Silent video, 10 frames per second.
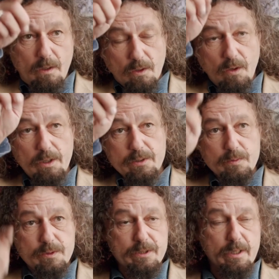College.
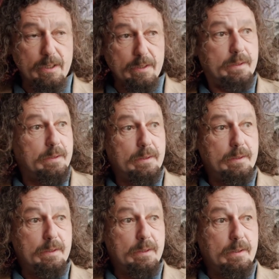It was the
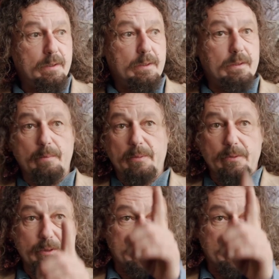building